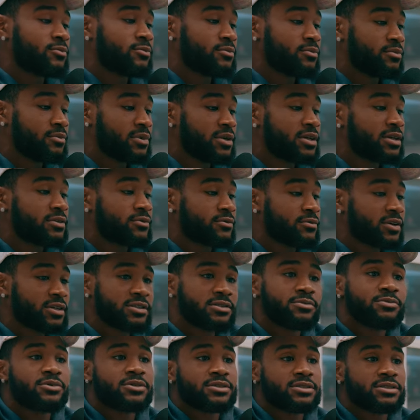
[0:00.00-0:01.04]
being
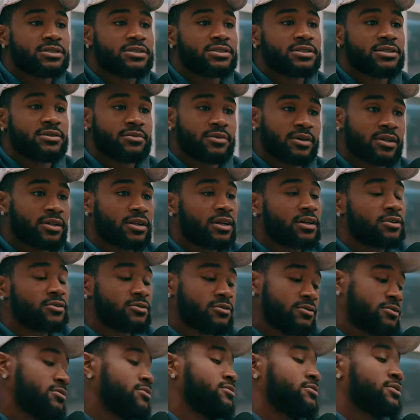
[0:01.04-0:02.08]
Reggie Bush's teammate. Like,
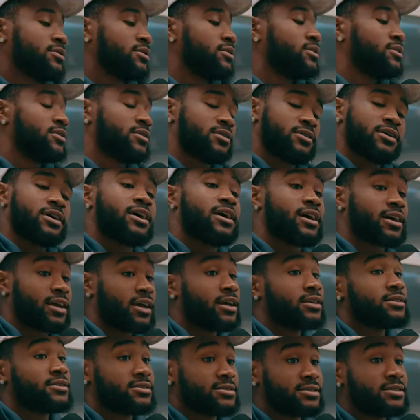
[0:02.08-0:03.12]
yeah. I
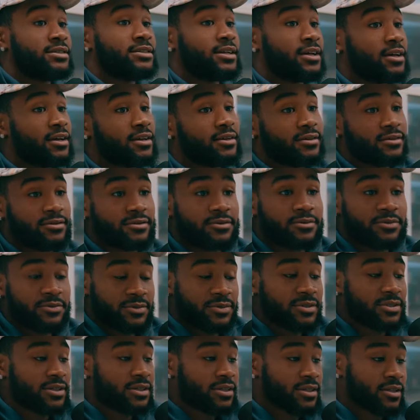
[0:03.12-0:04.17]
got to see that.
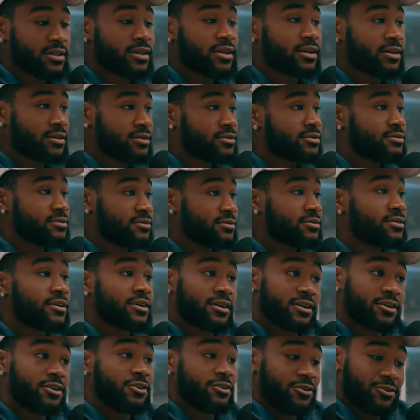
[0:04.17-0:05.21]
That's you know saying, like,
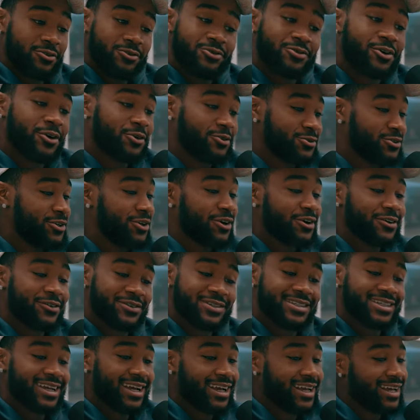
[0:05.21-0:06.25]
hey, you know, dog,
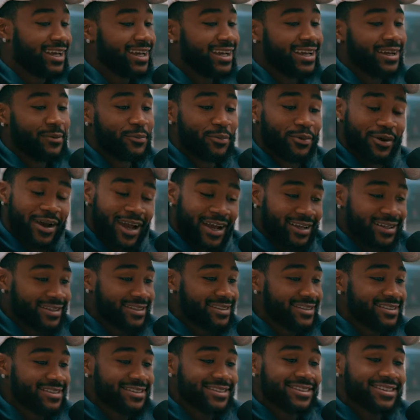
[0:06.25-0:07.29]
like, right,
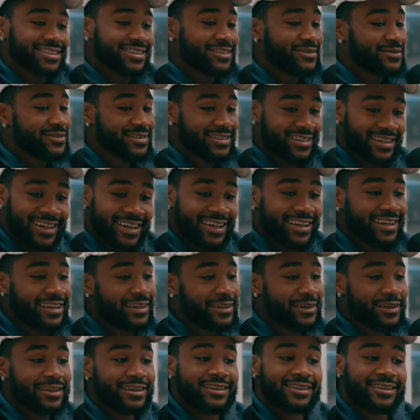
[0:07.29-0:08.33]
practice. Right. You know what I'm saying?
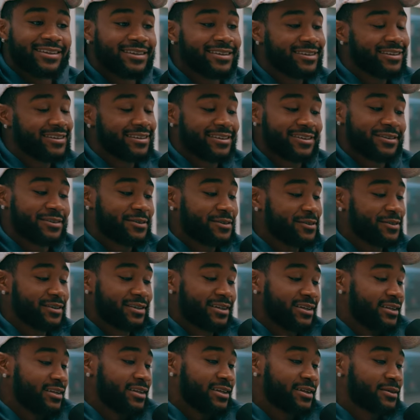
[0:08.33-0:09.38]
He
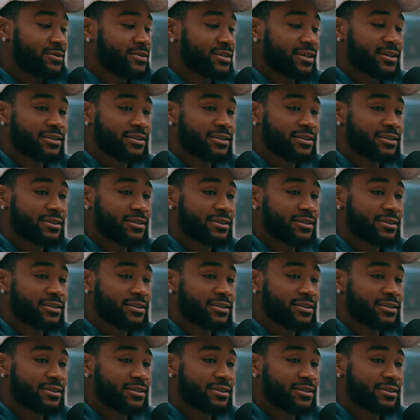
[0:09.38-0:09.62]
he didn't take